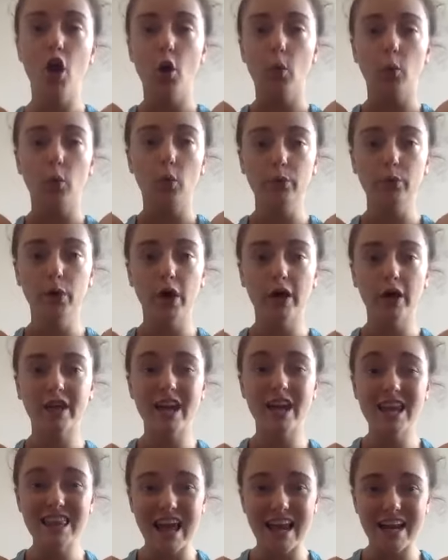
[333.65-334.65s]
We're
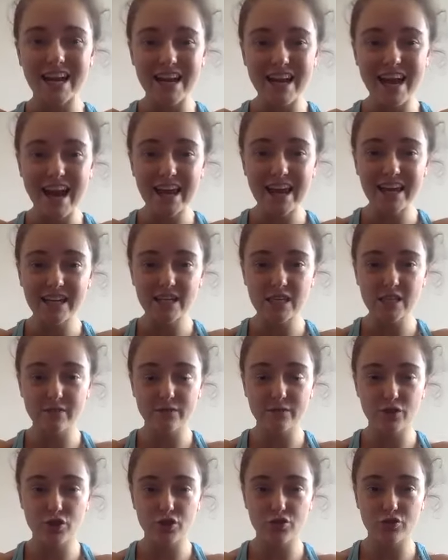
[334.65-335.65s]
working that negative
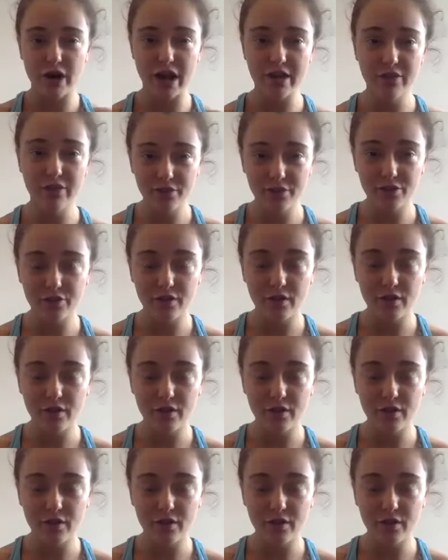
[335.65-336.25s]
strength.